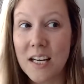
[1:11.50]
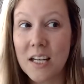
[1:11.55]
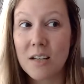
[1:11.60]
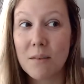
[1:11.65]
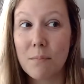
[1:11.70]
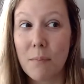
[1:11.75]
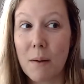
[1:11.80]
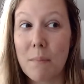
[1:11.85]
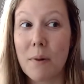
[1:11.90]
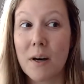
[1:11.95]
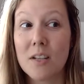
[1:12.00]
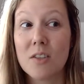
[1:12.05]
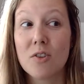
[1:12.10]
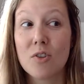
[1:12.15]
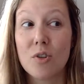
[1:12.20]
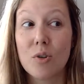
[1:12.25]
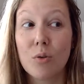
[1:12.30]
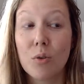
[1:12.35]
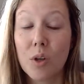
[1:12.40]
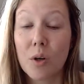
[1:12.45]
my buns
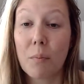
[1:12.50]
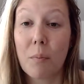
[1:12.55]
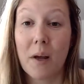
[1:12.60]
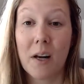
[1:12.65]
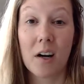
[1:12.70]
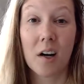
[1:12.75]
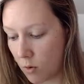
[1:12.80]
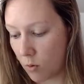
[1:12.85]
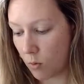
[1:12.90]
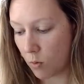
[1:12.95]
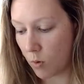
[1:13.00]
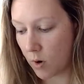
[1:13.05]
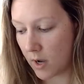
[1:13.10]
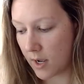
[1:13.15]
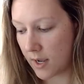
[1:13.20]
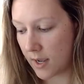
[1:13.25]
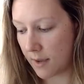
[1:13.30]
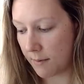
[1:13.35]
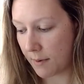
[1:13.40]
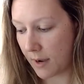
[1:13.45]
do look better.
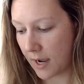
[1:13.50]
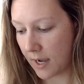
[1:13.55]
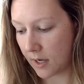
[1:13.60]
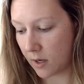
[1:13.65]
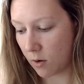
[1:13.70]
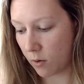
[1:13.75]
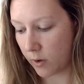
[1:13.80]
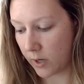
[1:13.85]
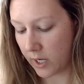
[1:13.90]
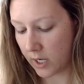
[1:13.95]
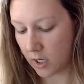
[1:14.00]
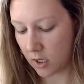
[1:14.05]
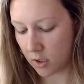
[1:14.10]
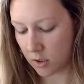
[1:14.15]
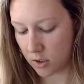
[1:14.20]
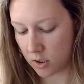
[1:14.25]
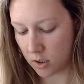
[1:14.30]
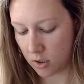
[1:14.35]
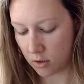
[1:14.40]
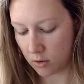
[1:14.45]
What am I going
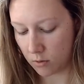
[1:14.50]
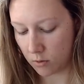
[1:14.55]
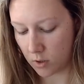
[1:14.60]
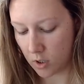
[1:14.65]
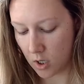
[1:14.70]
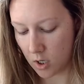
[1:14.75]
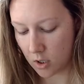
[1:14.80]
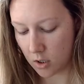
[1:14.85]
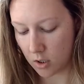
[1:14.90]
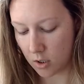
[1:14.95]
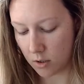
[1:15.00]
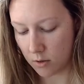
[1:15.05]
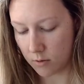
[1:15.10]
to use?